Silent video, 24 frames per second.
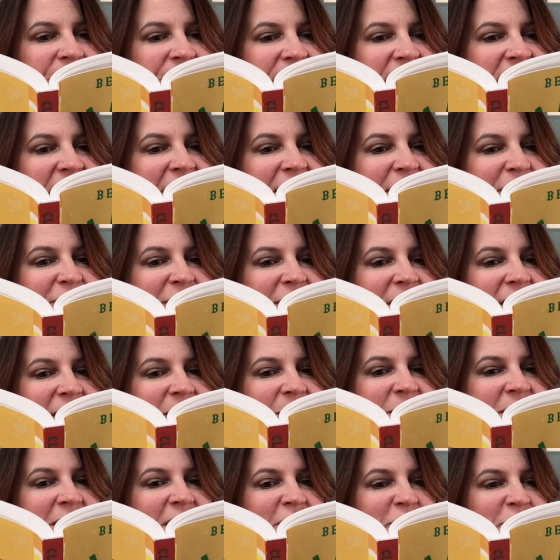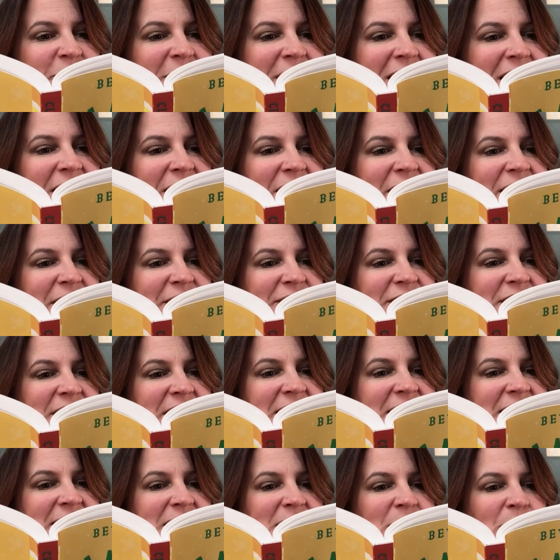Then he felt himself being lifted
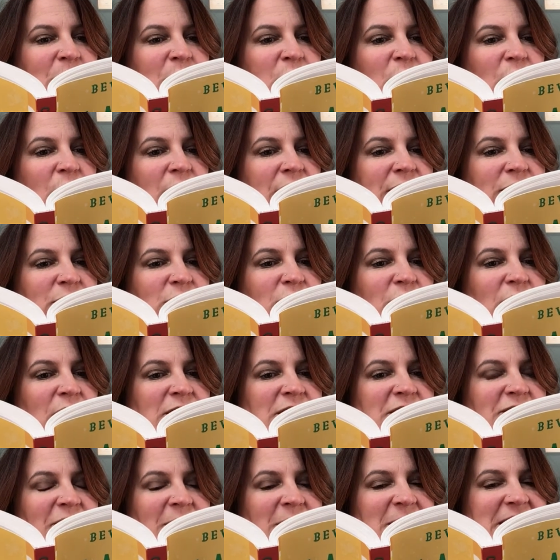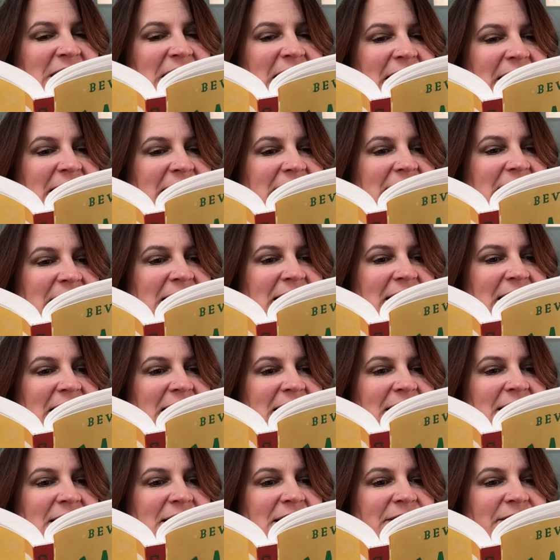as the boy rose from his hands and
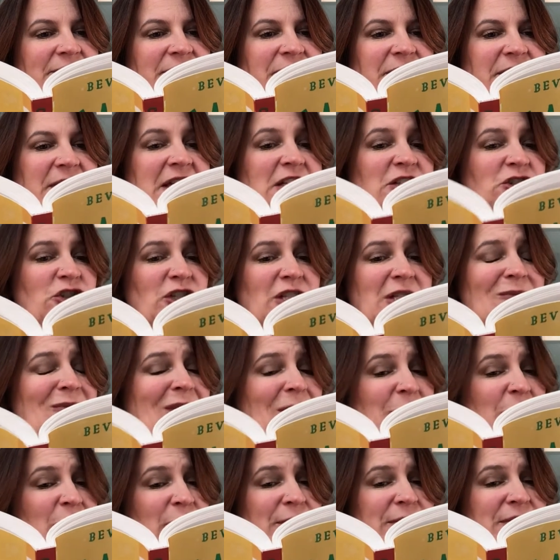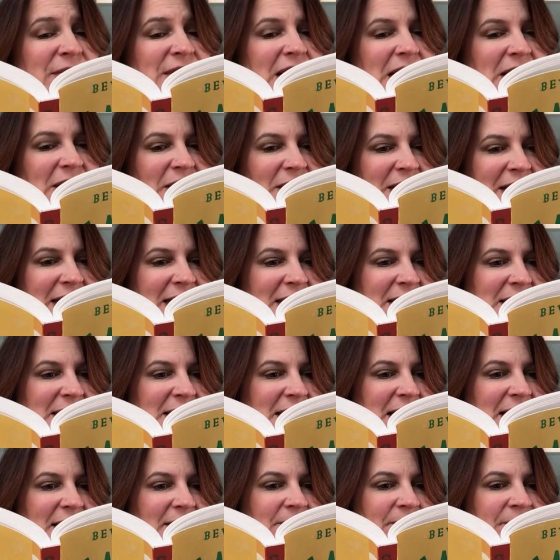knees. "It's just my motorcycle," Keith
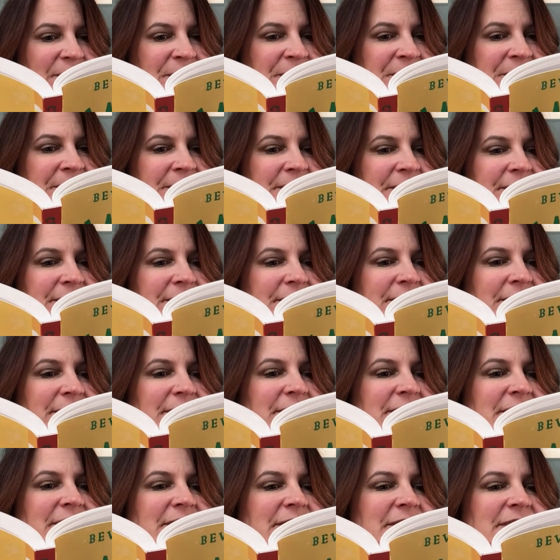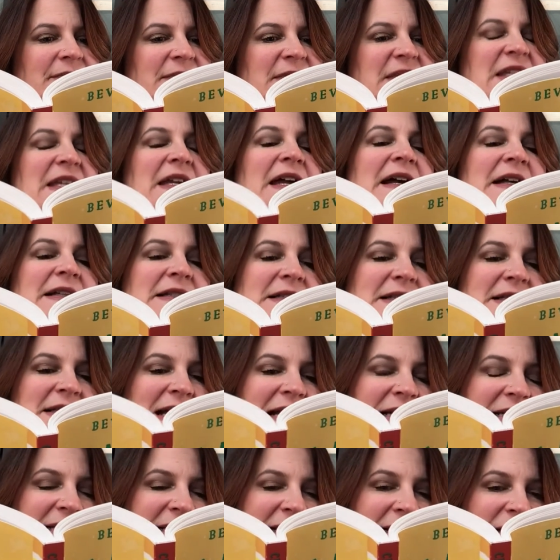said. "Yes,
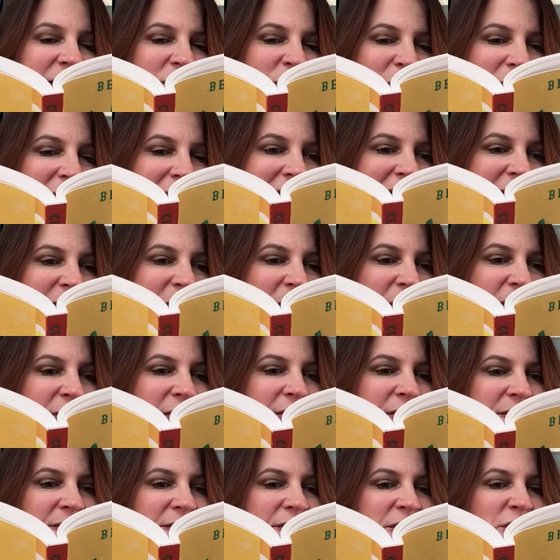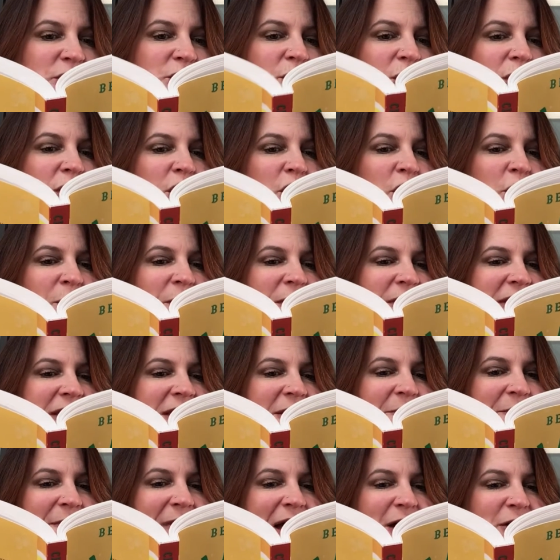that's it," agreed his mother. The door opened and the
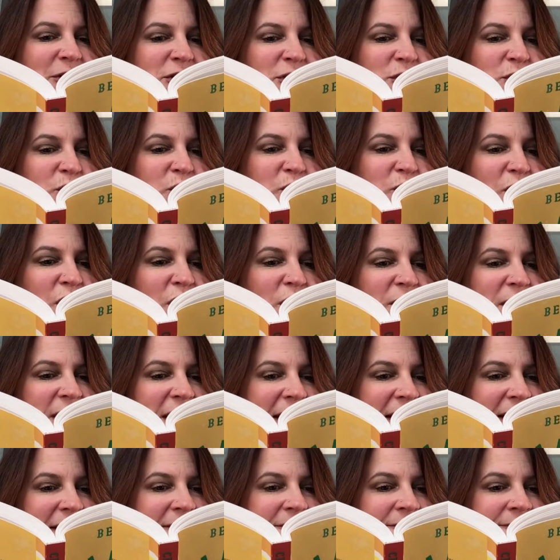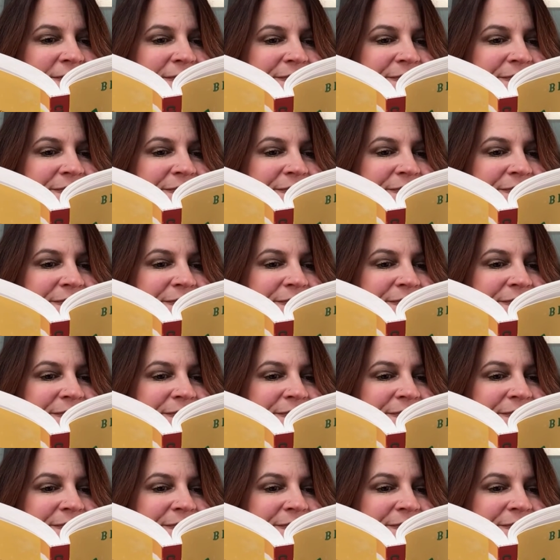mouse rode in.